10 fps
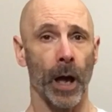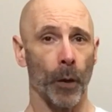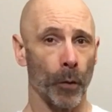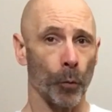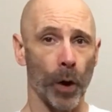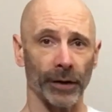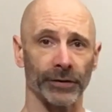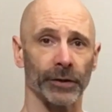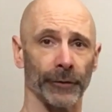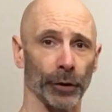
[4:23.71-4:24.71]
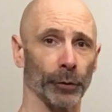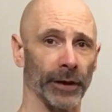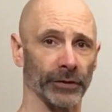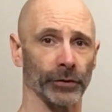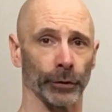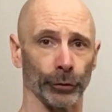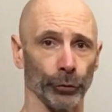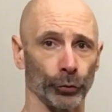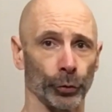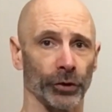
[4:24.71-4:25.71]
or watch this video next to learn
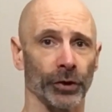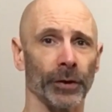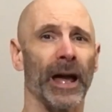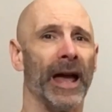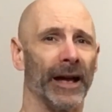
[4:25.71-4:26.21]
nutrition